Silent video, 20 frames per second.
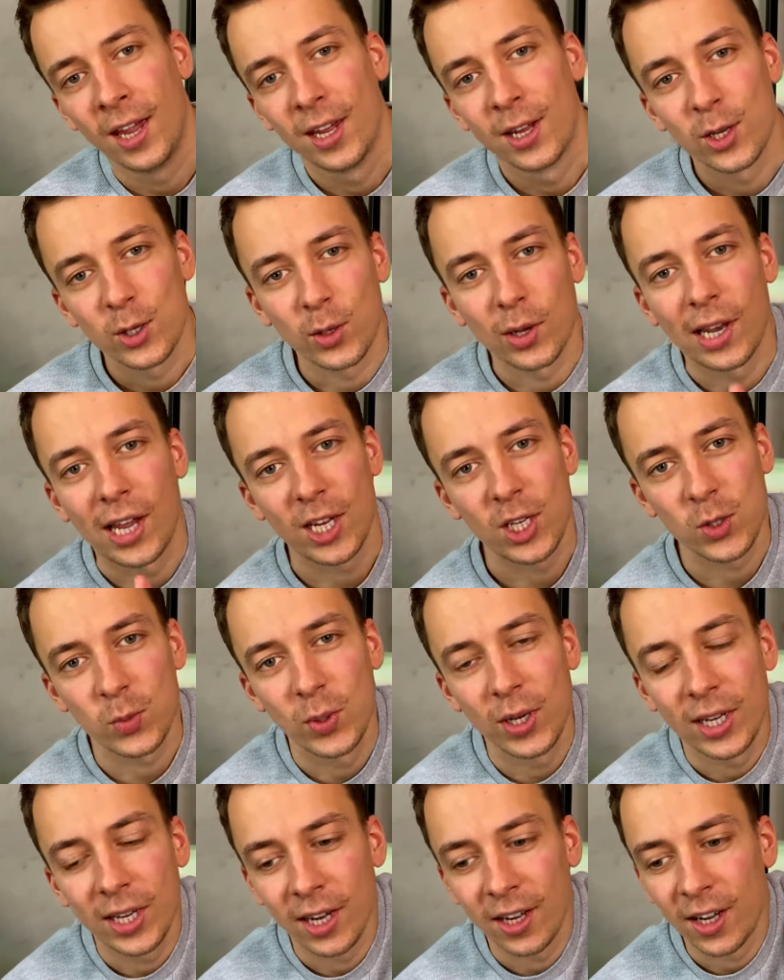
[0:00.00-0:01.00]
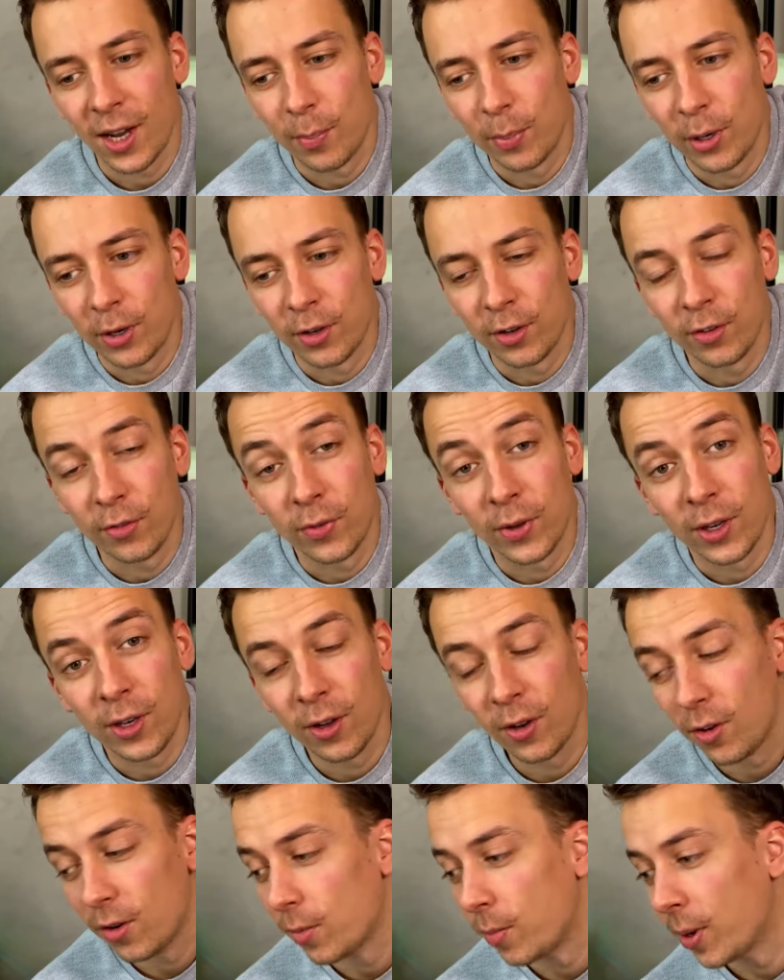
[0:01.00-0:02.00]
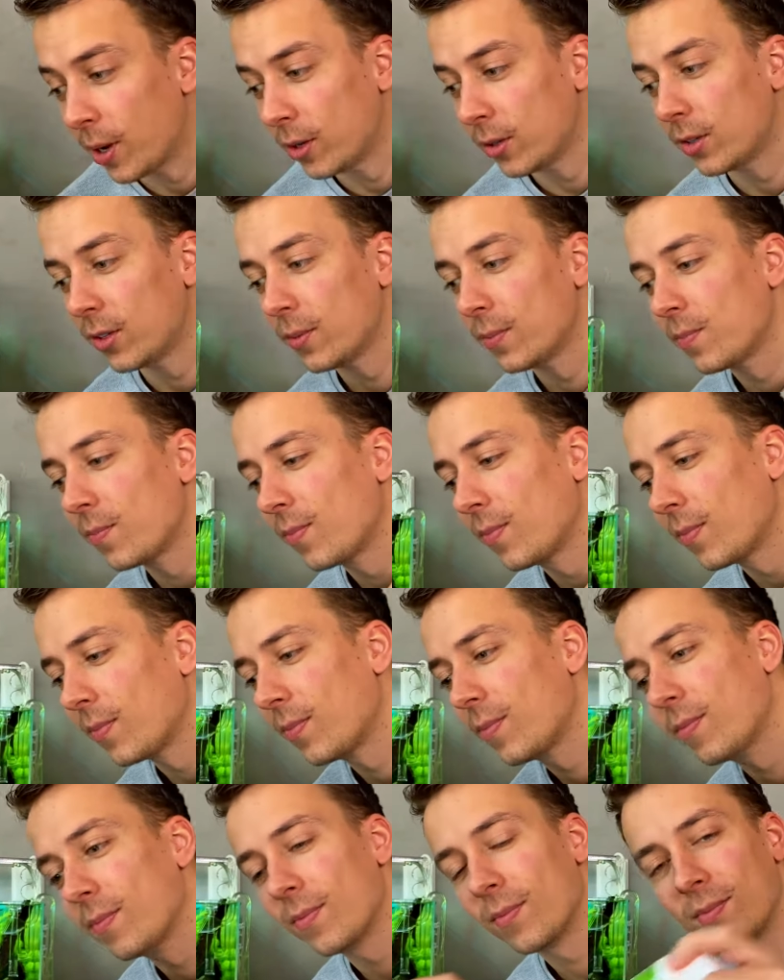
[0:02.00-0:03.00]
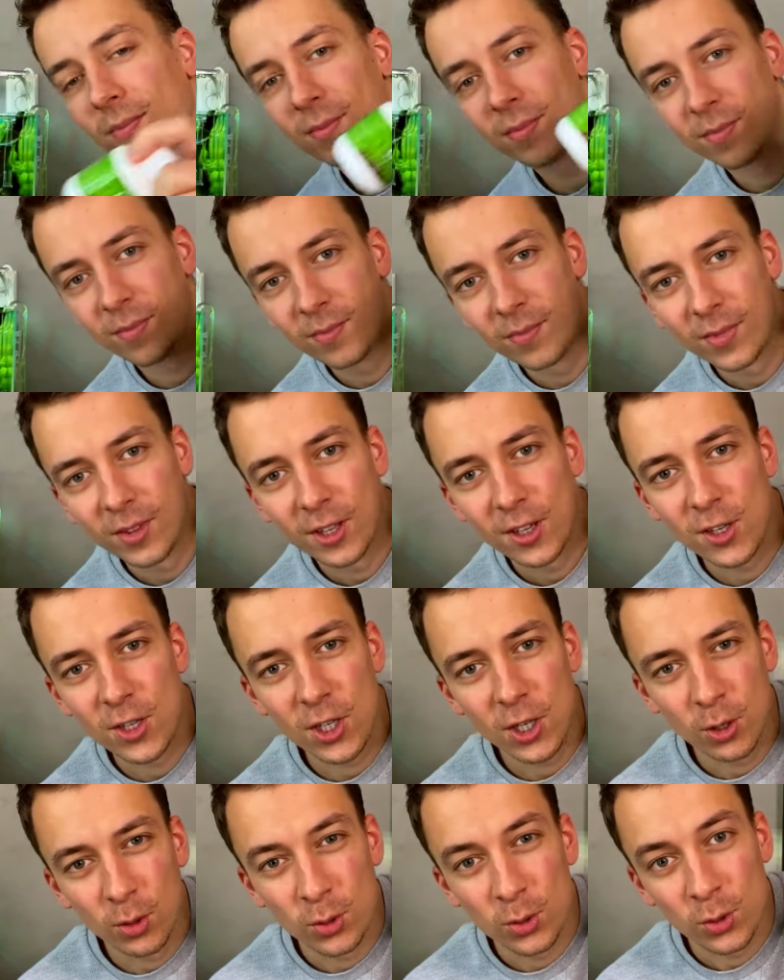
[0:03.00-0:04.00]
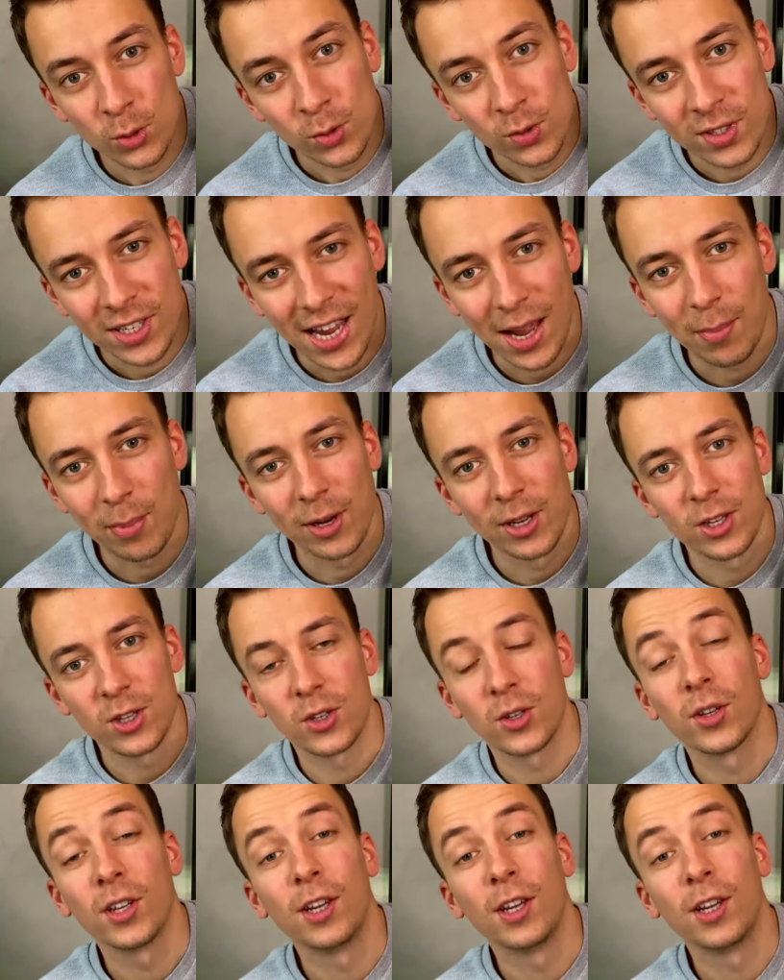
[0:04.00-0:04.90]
So last week I uploaded a video about CO2 tablets.